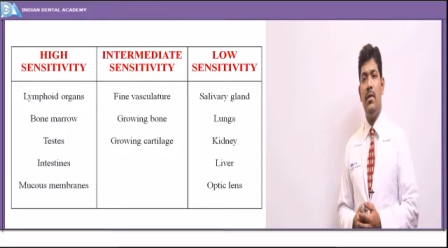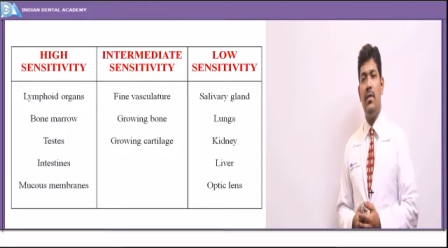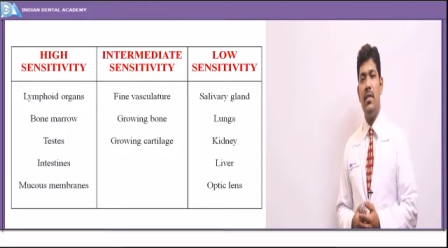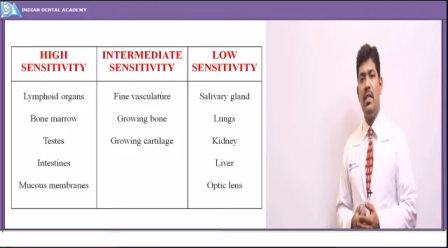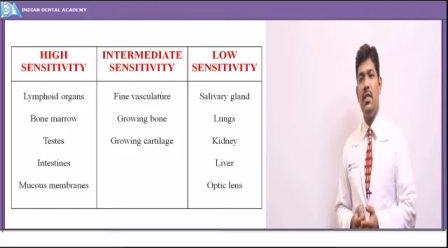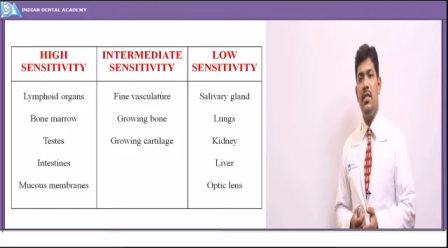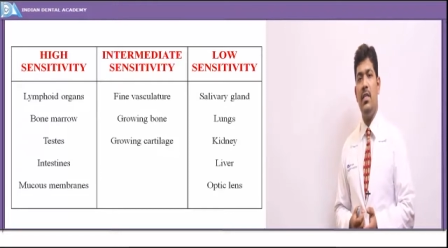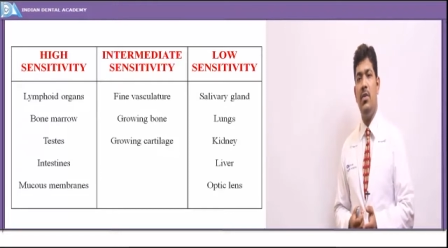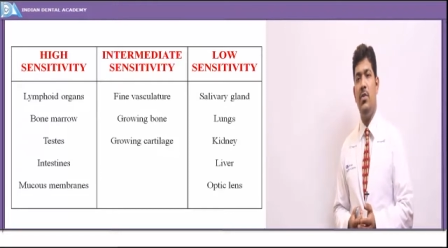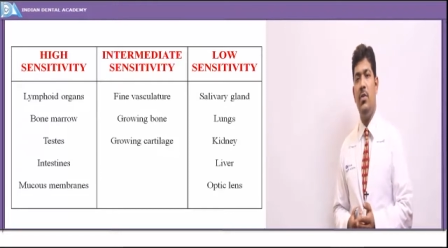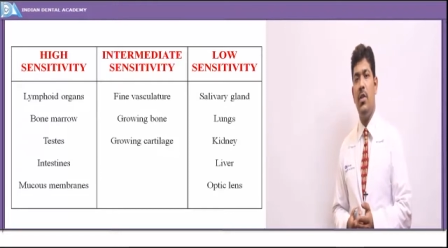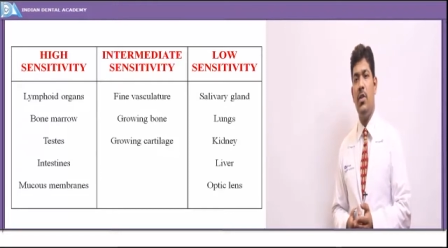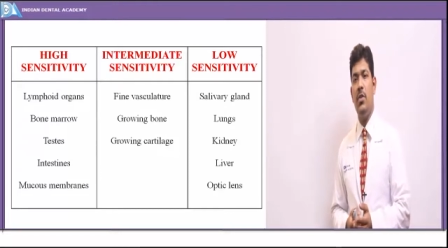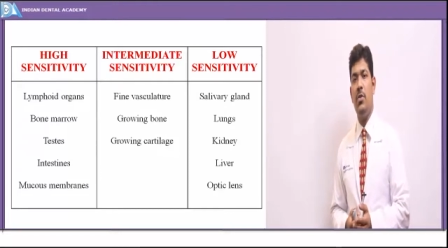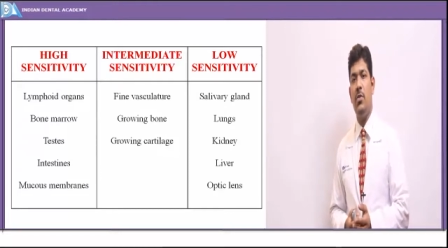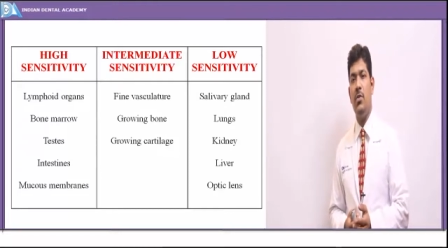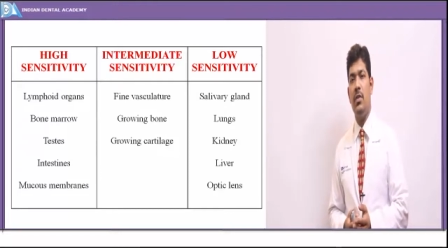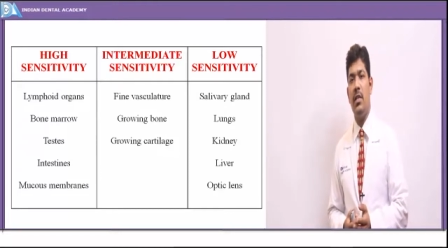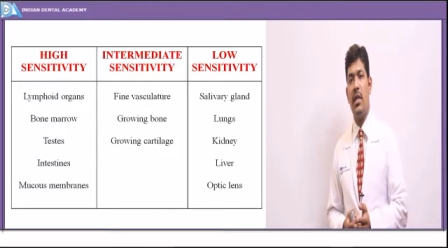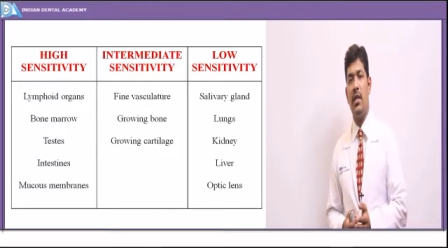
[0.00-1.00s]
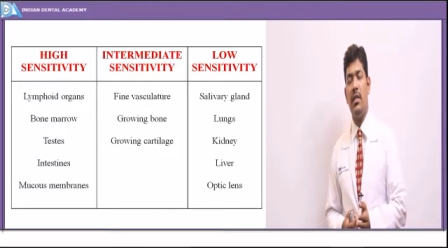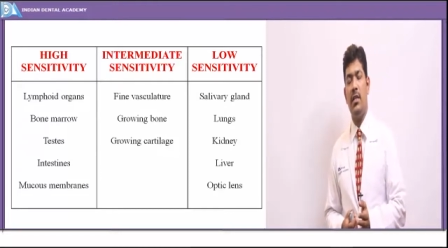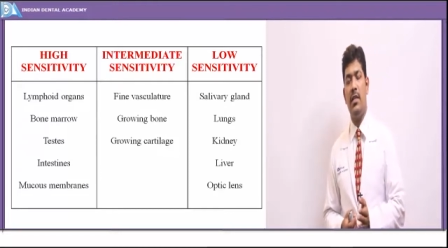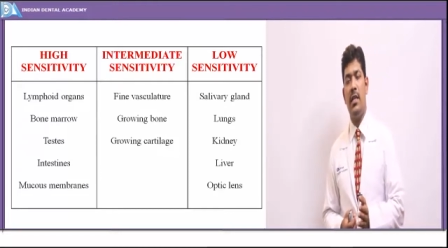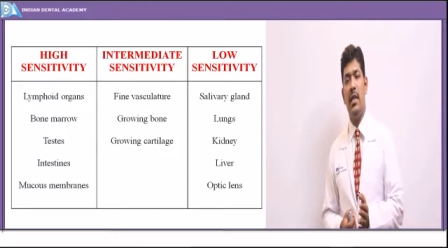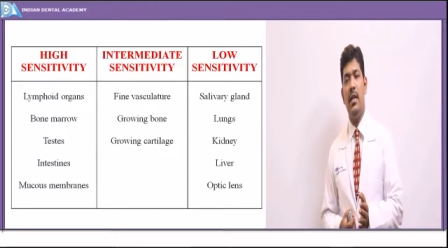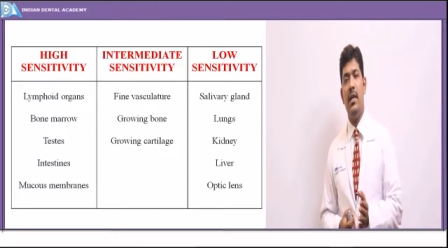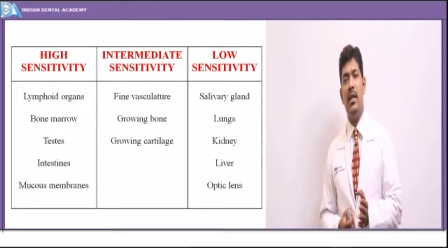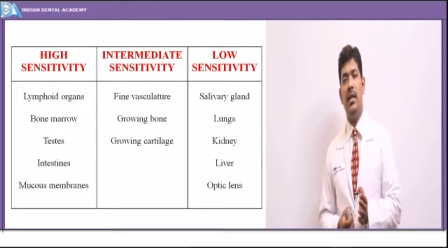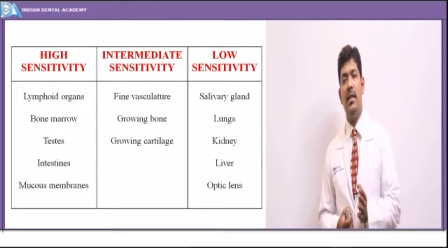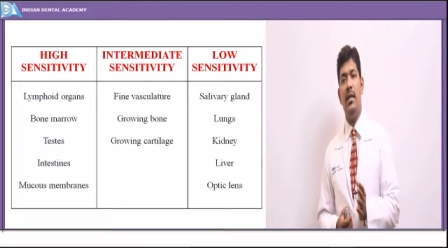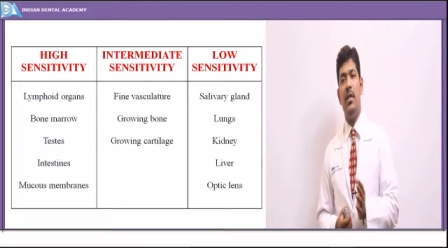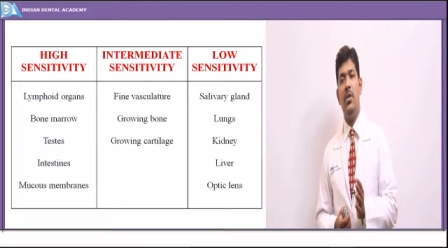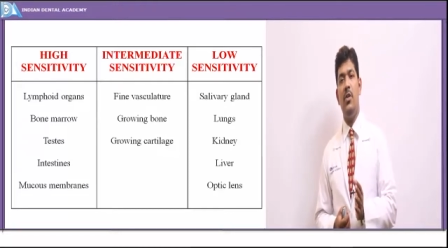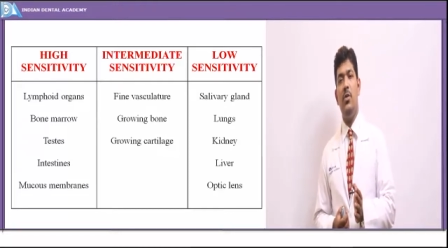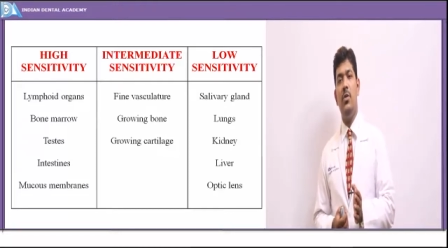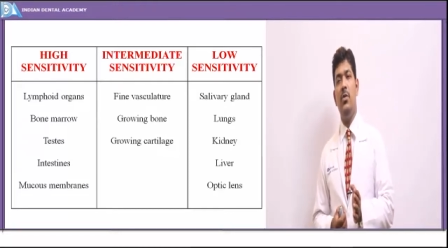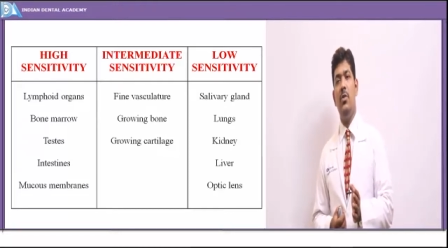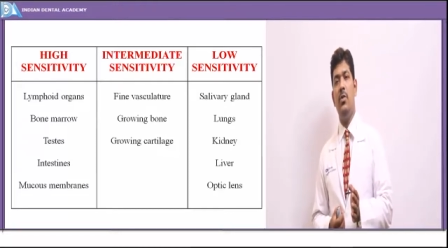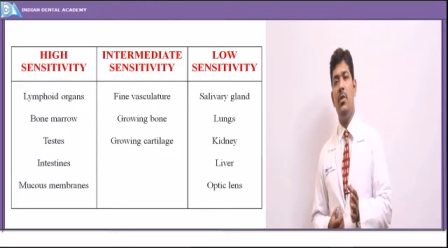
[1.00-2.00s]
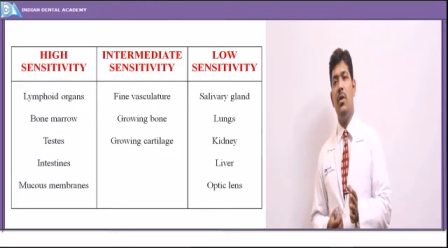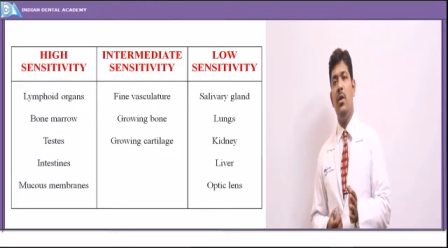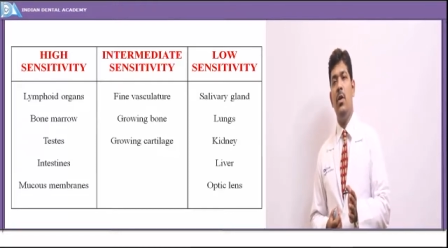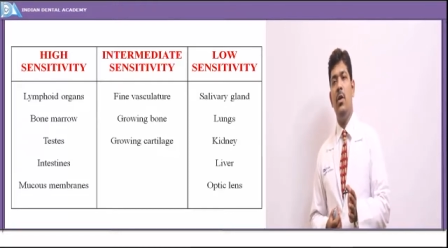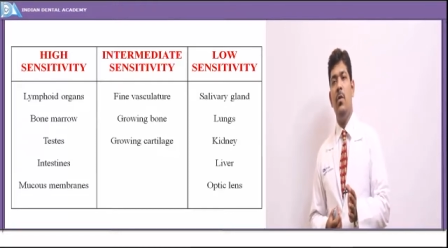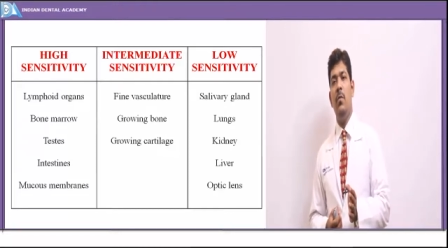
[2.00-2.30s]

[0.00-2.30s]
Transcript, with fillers: sensitive tissues are tissues